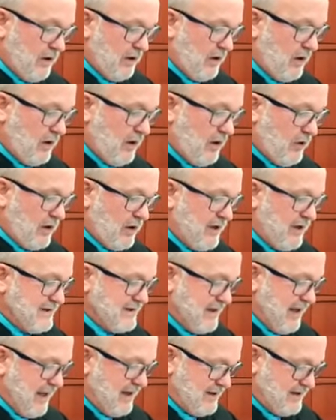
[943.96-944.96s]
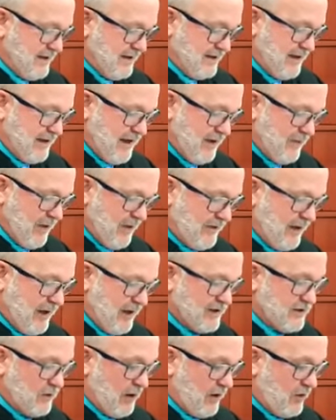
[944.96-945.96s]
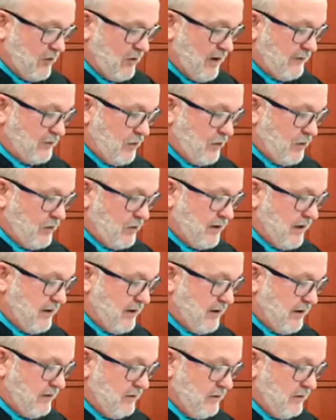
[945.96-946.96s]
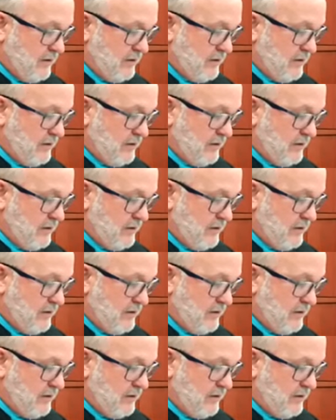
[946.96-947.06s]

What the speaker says: Are his dates the same? That's what I don't have loaded in.